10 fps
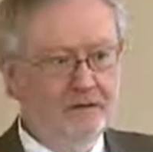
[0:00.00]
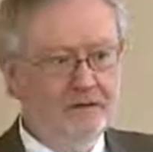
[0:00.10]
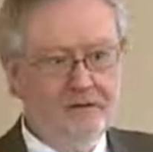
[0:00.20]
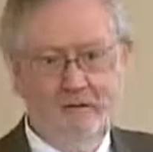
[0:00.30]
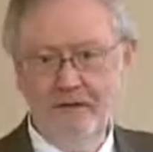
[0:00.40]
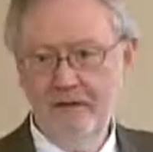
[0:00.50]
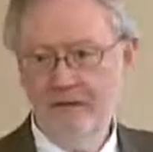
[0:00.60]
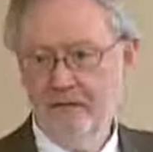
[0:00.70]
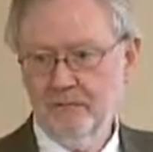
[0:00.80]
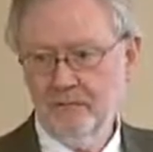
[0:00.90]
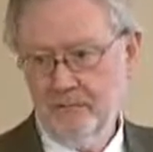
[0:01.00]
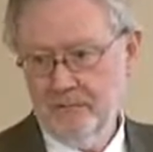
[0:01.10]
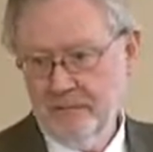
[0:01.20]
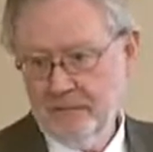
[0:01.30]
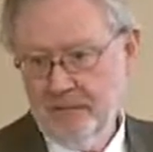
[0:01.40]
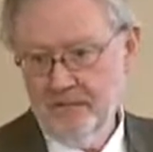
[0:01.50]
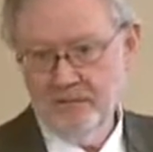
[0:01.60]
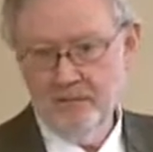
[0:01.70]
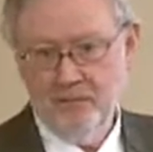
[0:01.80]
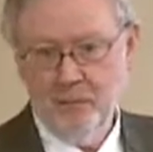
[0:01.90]
three, or some cases
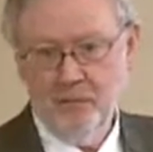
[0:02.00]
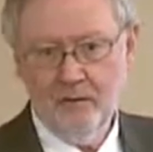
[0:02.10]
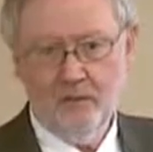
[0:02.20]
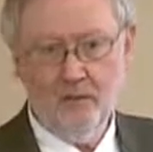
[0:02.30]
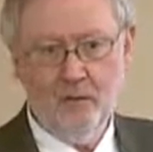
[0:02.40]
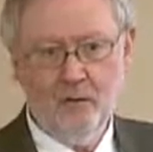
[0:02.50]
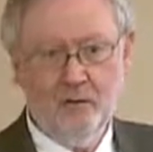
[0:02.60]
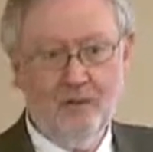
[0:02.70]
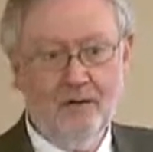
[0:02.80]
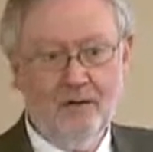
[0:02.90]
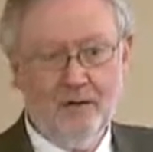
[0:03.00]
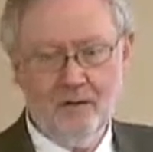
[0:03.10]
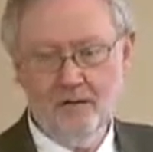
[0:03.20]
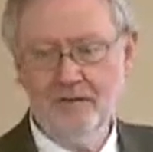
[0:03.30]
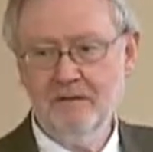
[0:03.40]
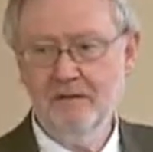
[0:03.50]
four or more hours.